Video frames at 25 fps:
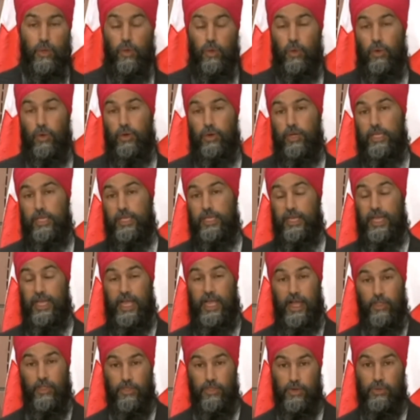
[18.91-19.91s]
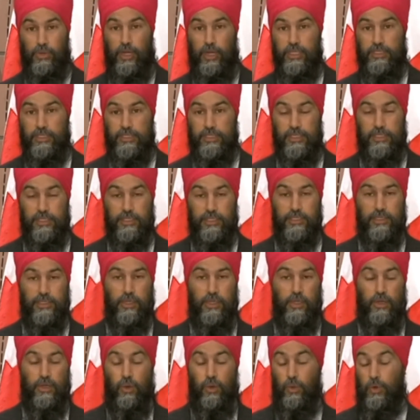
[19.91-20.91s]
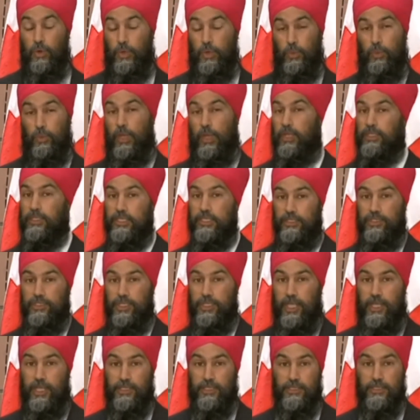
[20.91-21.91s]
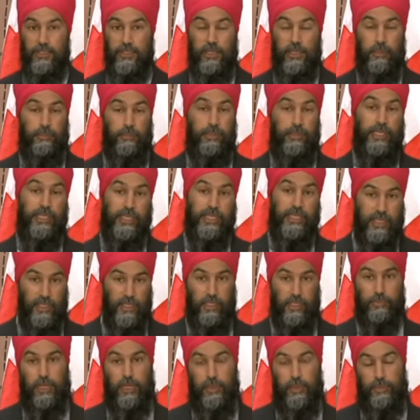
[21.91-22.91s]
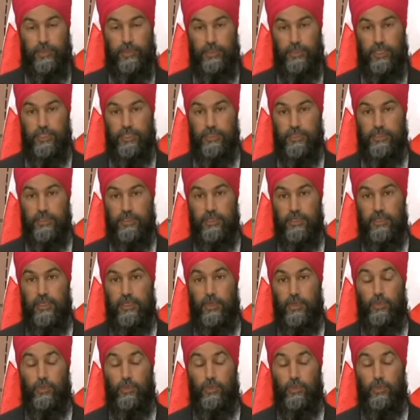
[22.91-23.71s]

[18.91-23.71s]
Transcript: or in a health crisis or in wellness checks be killed by police.